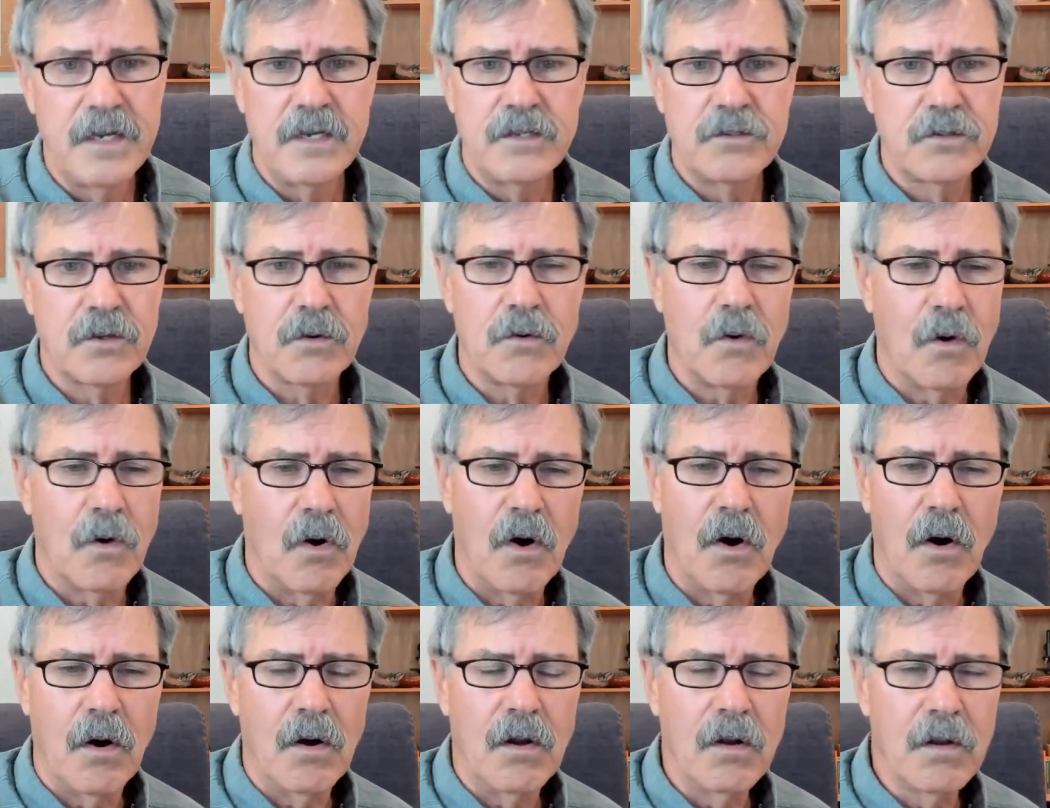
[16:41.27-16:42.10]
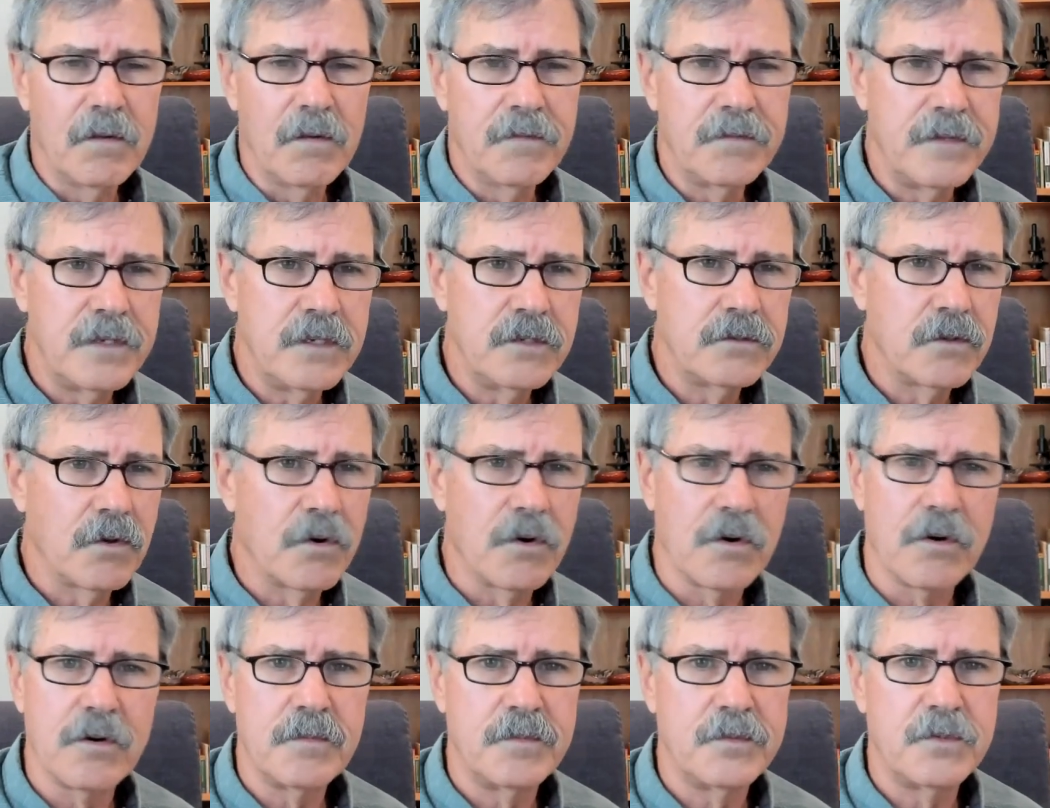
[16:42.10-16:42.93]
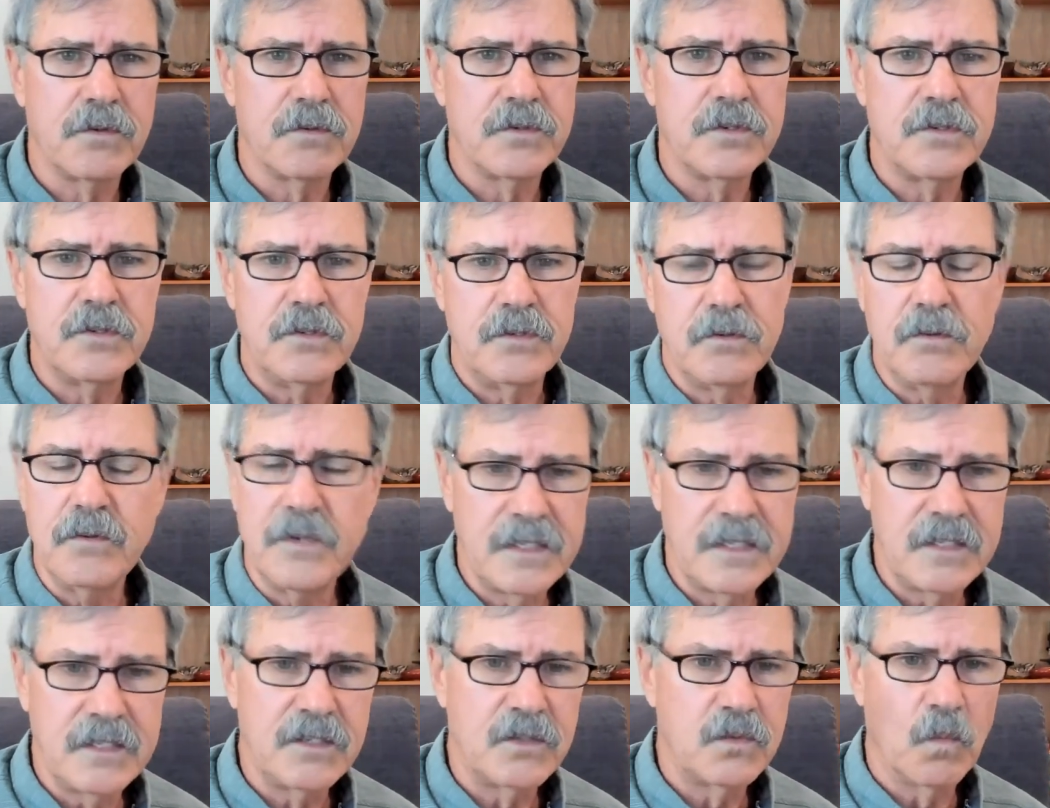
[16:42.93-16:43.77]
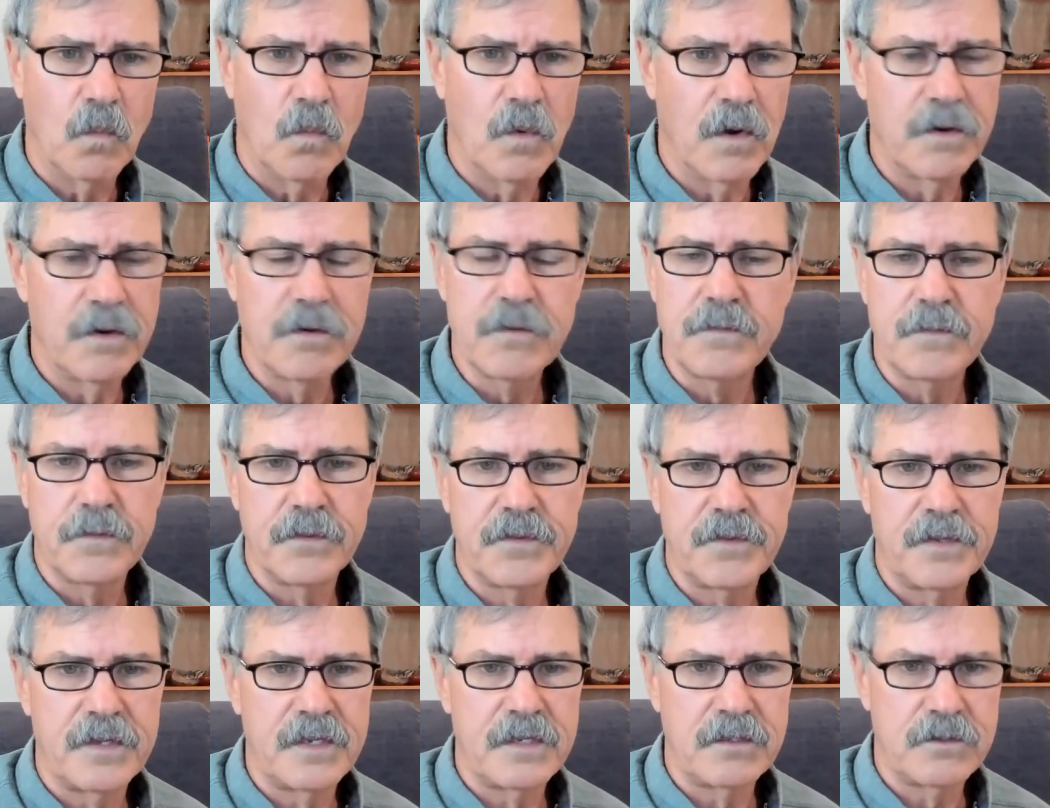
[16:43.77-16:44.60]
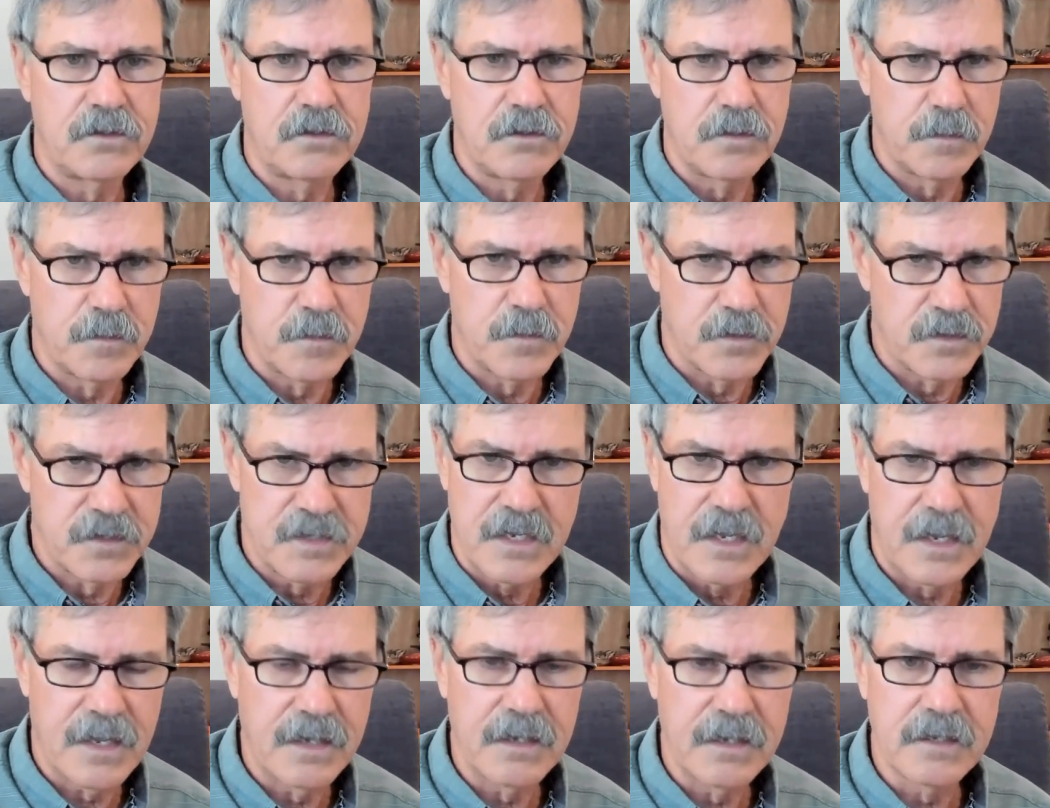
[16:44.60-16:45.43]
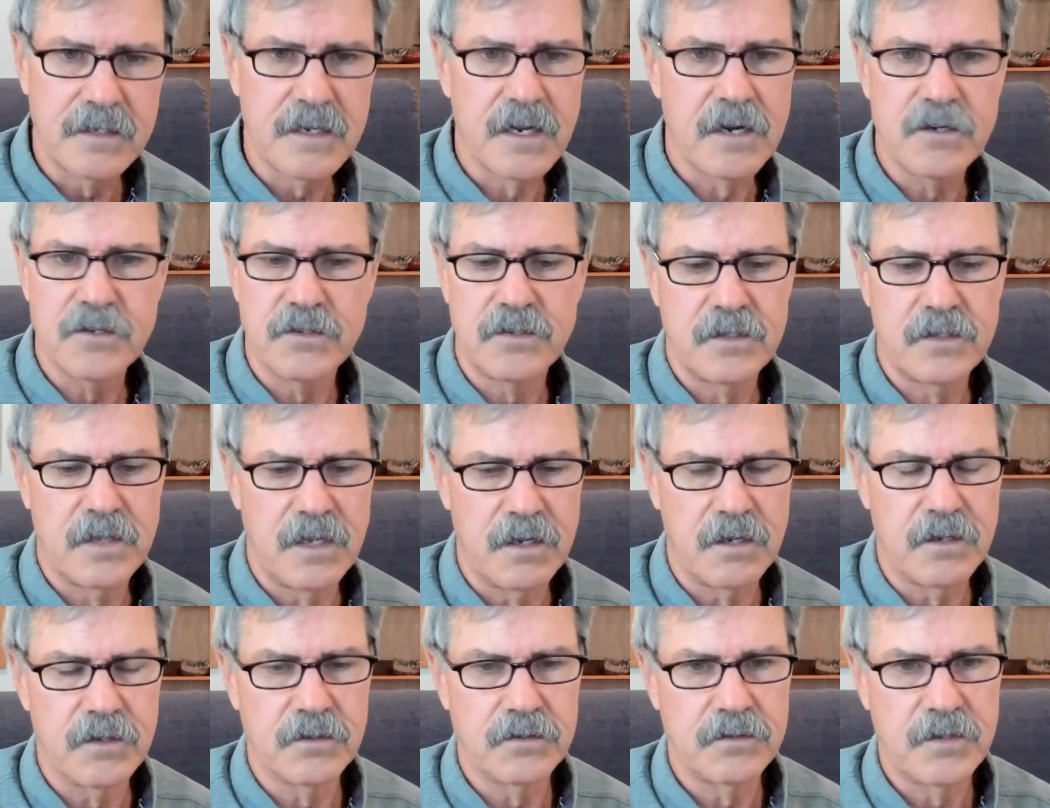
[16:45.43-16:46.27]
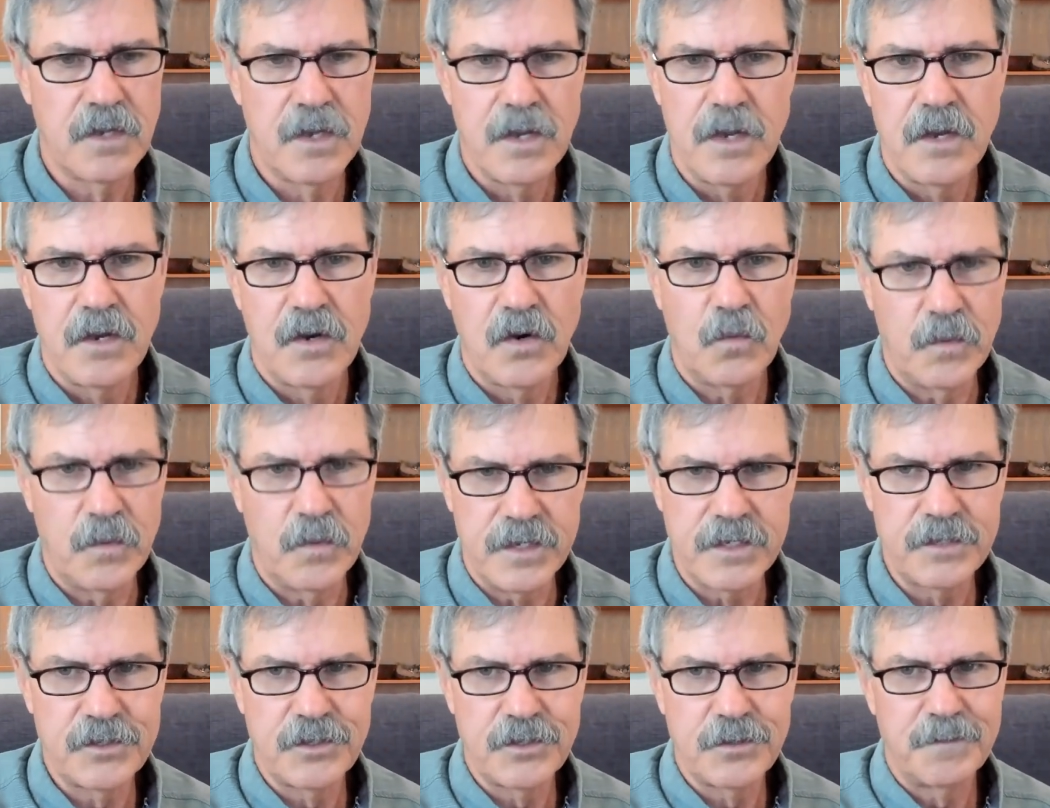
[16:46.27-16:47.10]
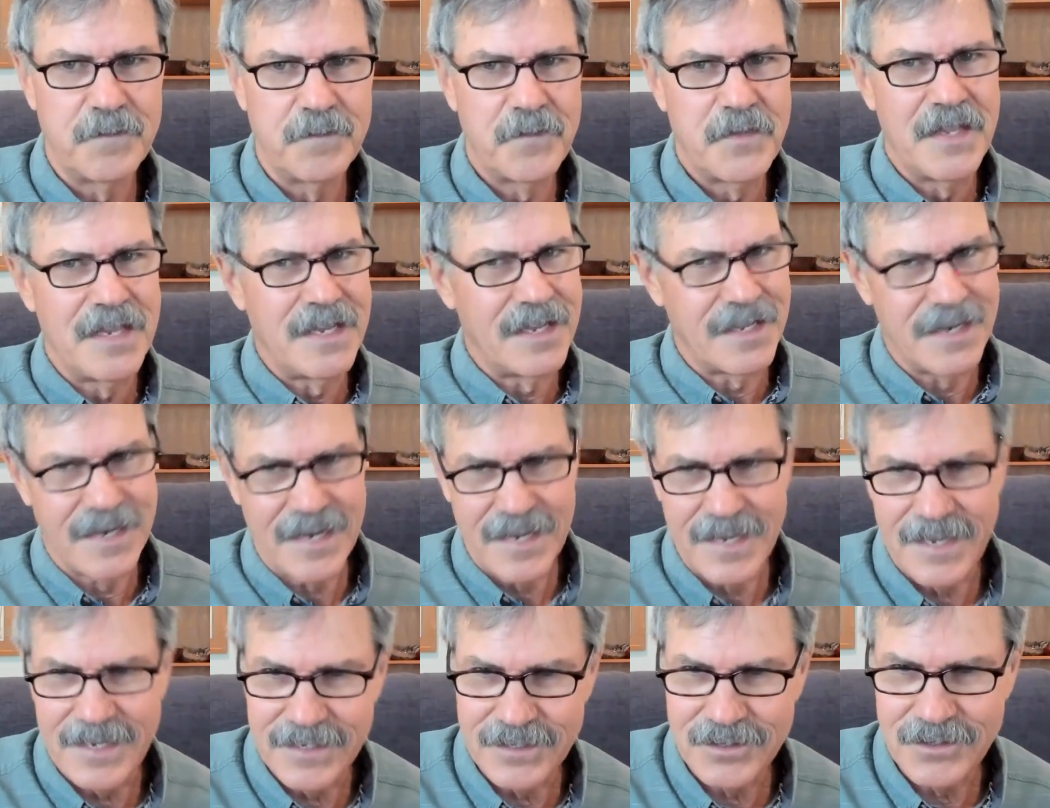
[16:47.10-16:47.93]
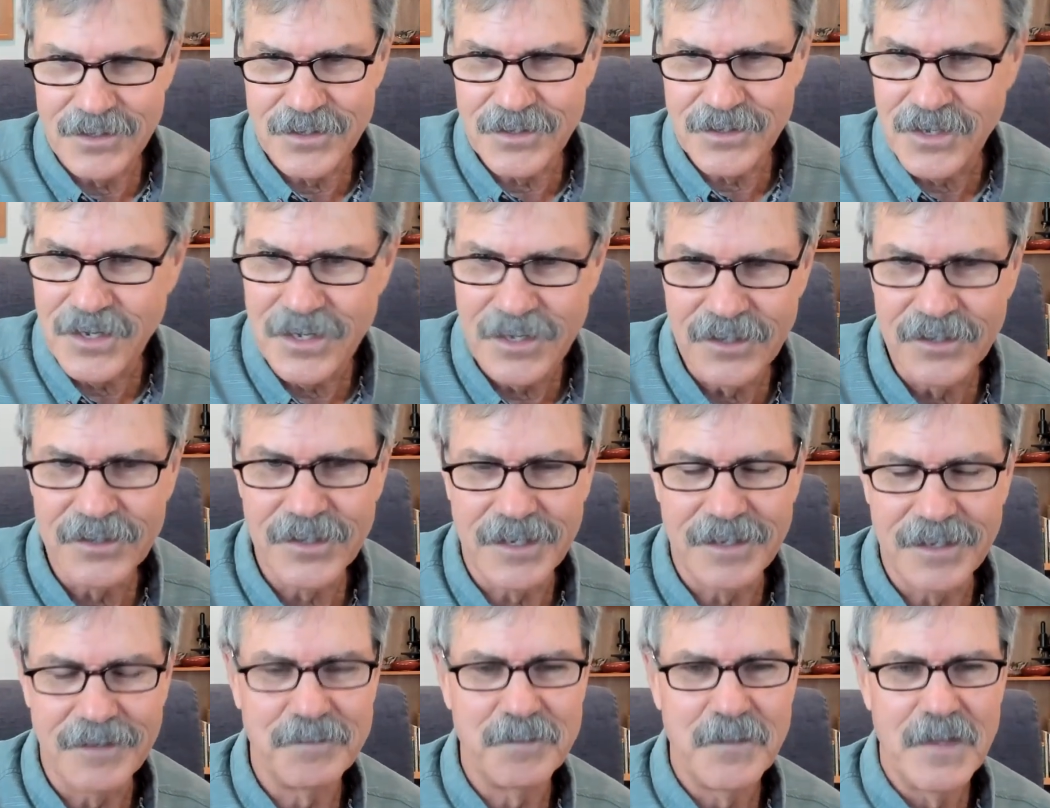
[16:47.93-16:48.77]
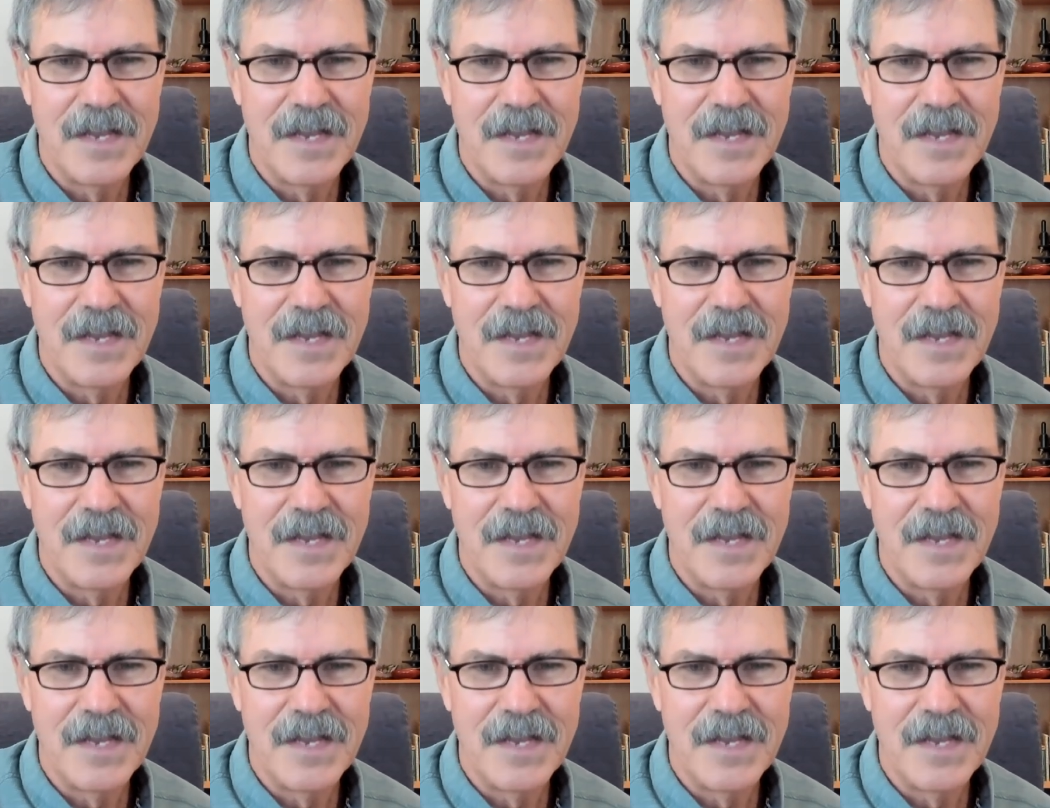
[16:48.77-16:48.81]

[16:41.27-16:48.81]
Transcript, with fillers: So, all of these herbs are doing these wonderful things to protect our cells, which enhances healing.